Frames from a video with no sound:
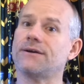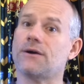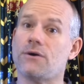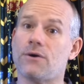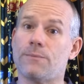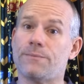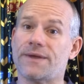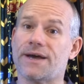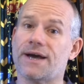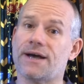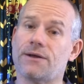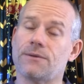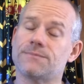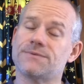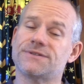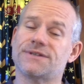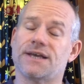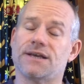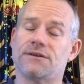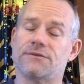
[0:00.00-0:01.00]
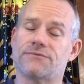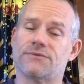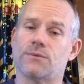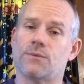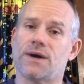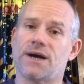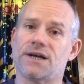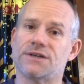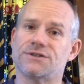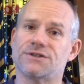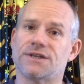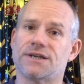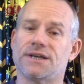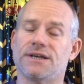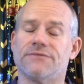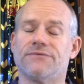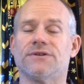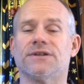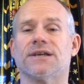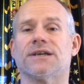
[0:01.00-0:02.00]
Hope that helps. Thank you for watching.
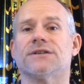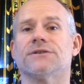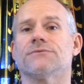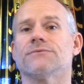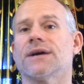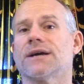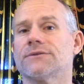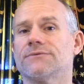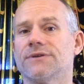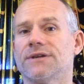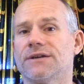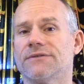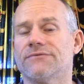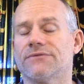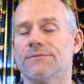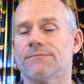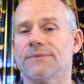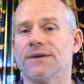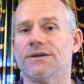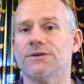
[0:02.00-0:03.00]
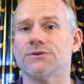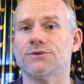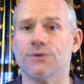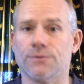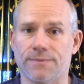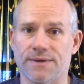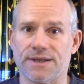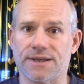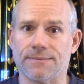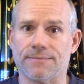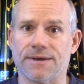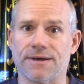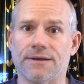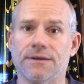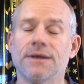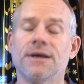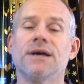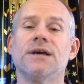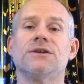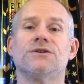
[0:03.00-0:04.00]
If you'd like a direct reading from me, shoot me an
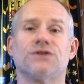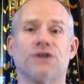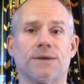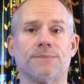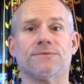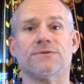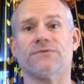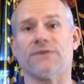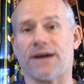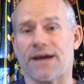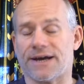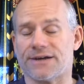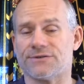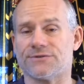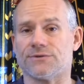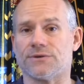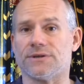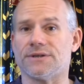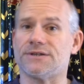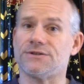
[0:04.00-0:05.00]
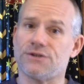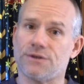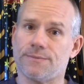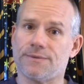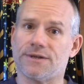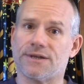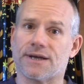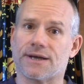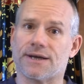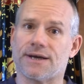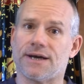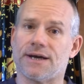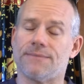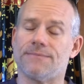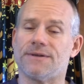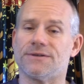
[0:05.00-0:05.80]
email, james for astral at gmail dot com.